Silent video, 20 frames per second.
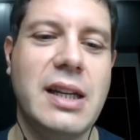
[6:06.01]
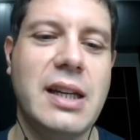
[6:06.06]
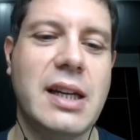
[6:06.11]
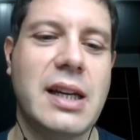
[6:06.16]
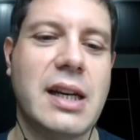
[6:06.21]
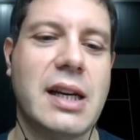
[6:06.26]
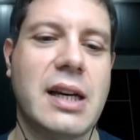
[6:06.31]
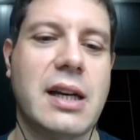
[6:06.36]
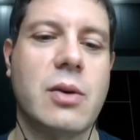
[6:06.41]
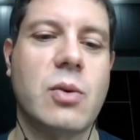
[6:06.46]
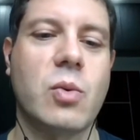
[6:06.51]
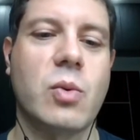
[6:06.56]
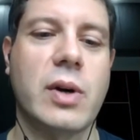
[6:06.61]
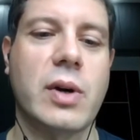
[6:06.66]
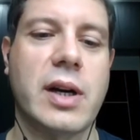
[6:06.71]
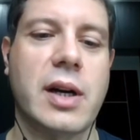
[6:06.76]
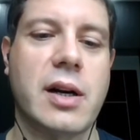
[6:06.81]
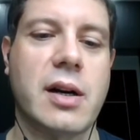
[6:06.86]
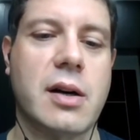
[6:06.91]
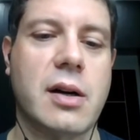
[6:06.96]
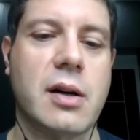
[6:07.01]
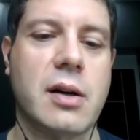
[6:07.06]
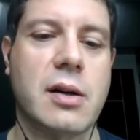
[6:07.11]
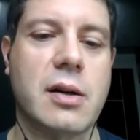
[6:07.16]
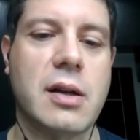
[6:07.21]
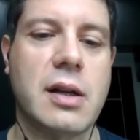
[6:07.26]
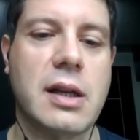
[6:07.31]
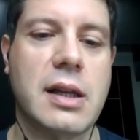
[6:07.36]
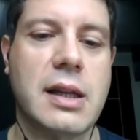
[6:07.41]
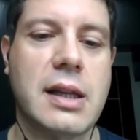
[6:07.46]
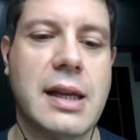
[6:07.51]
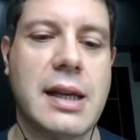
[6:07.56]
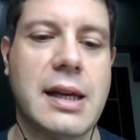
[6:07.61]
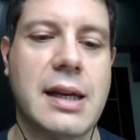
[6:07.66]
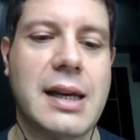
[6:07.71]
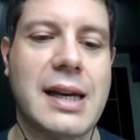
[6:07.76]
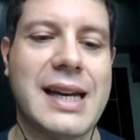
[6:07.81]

uh, where uh,